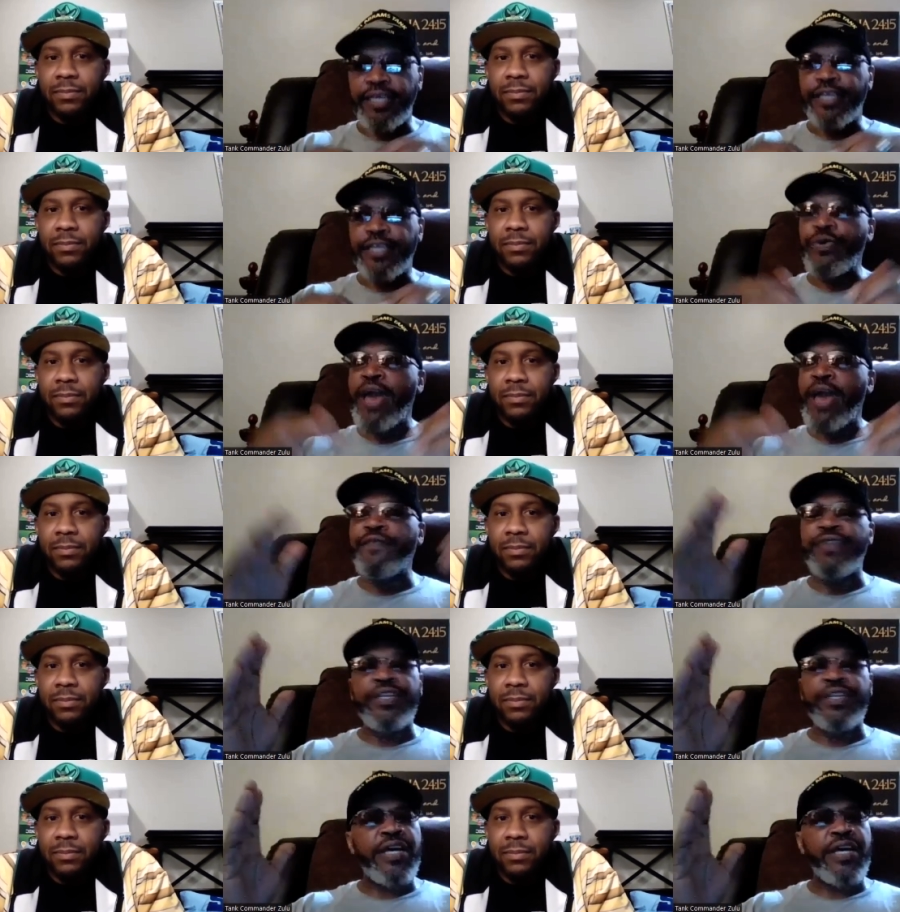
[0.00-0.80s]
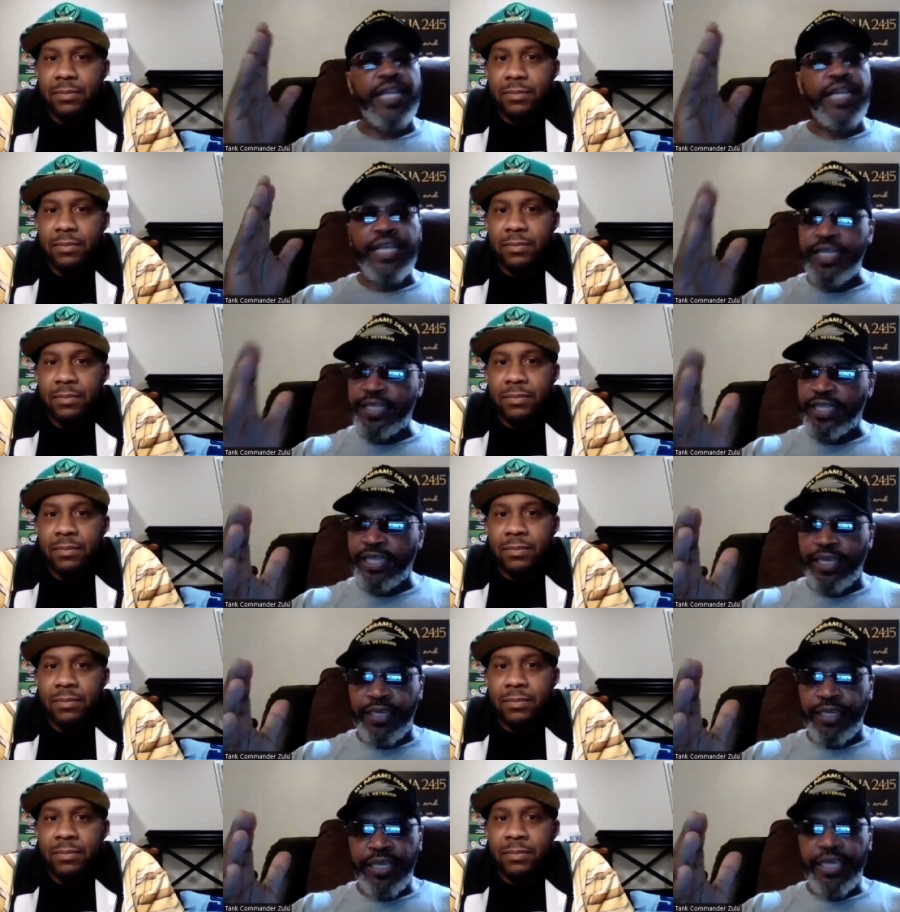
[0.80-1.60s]
Speaker 1: You haven't done
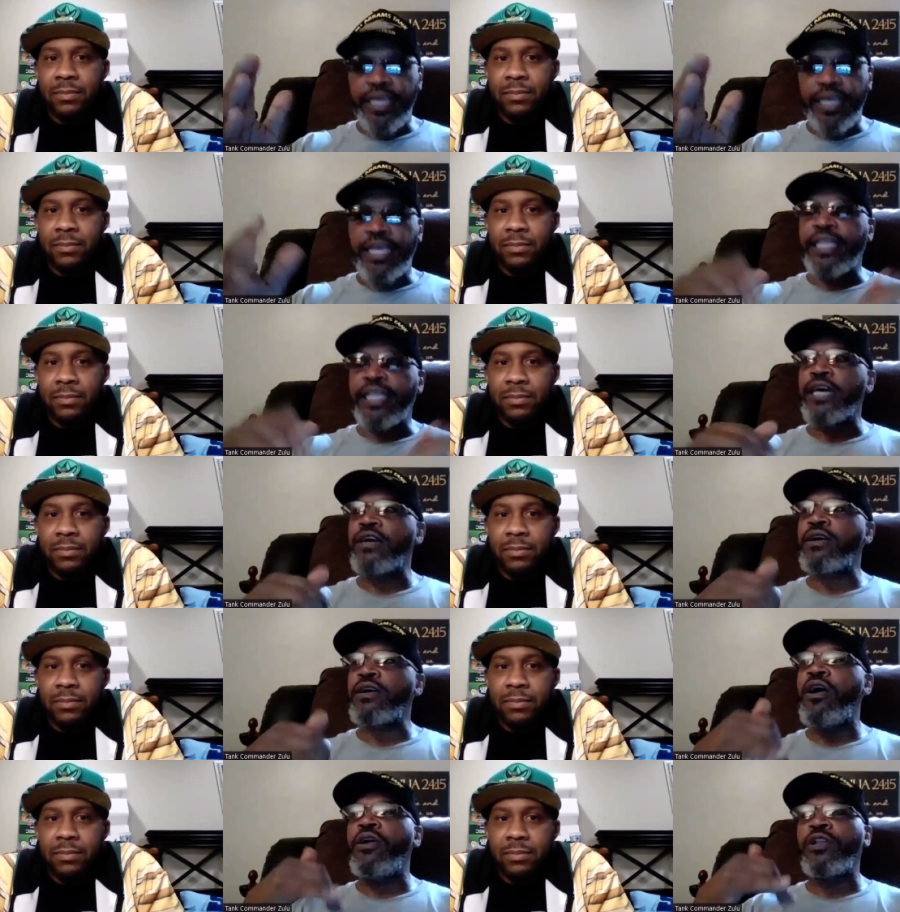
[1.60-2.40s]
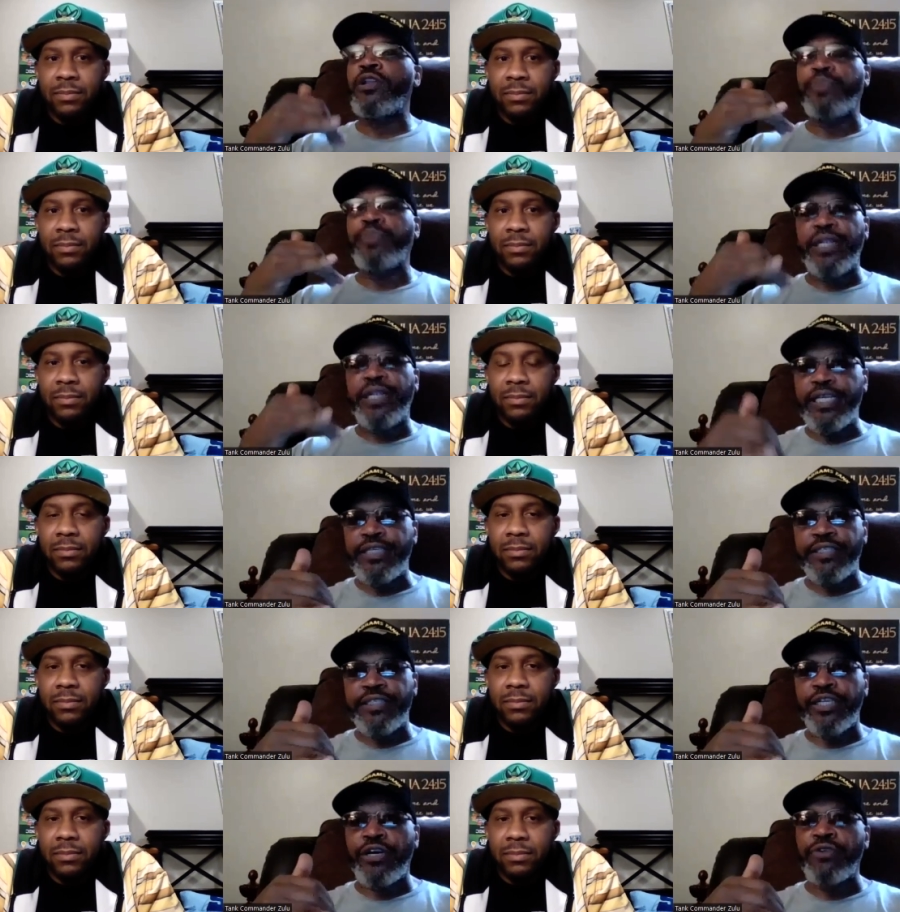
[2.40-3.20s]
anything. They'll call the
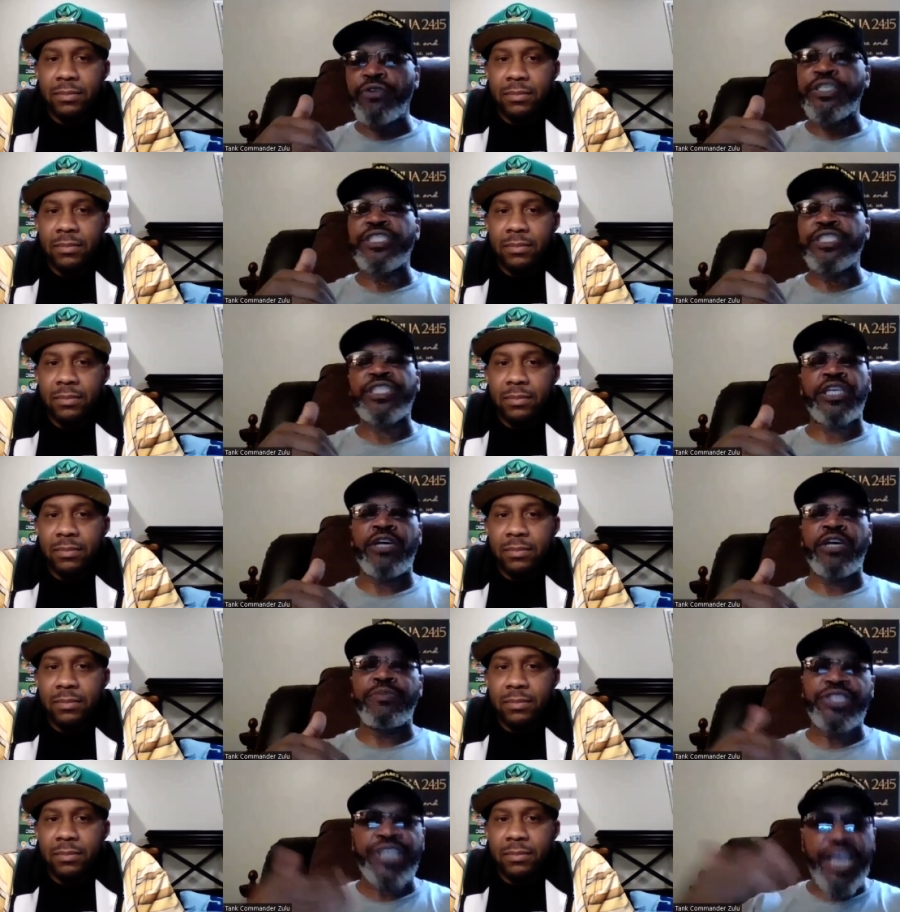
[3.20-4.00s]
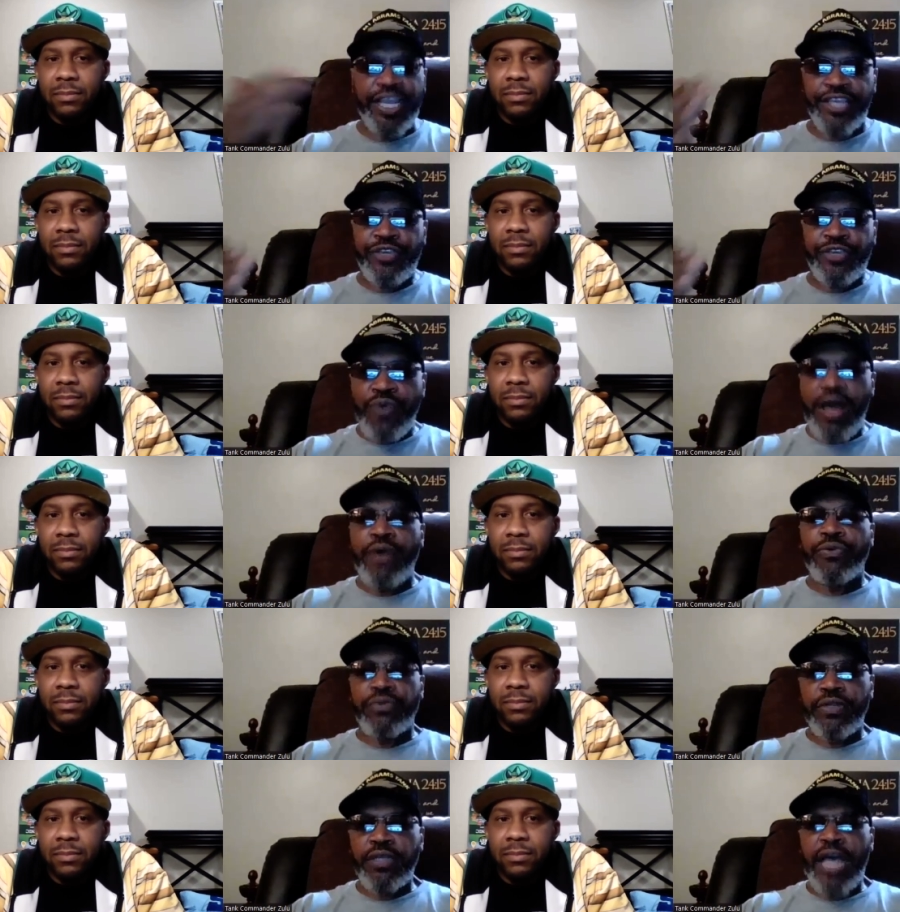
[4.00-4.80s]
police to go just to come check you
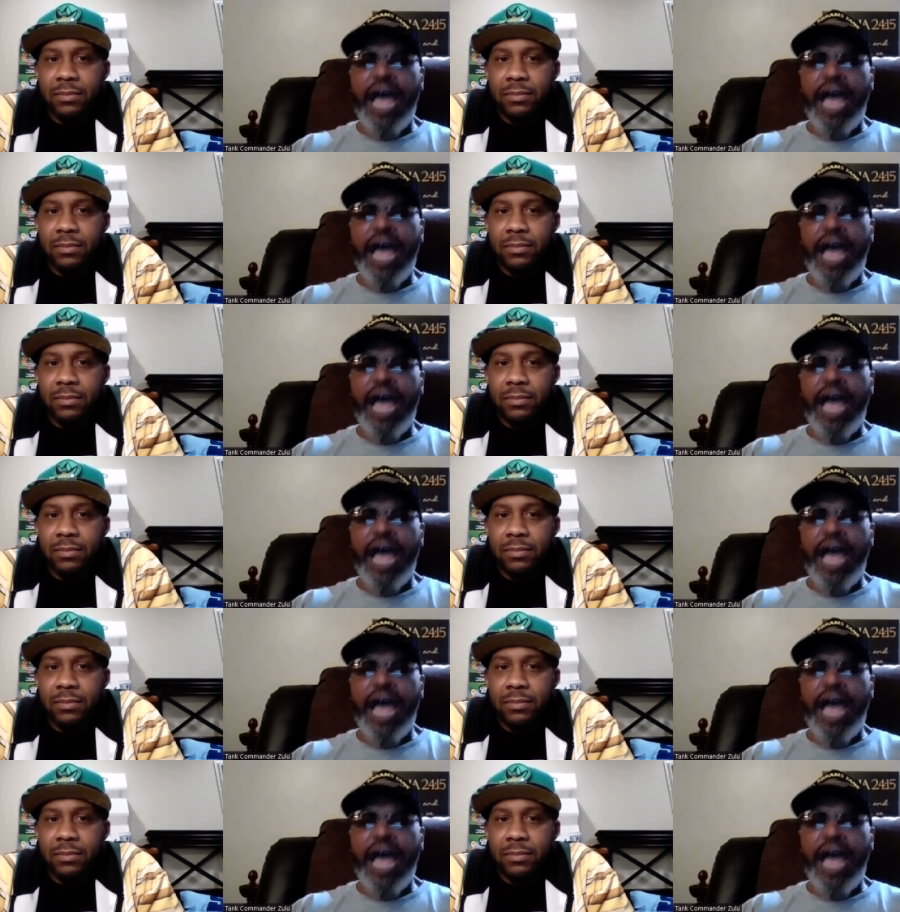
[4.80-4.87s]
out.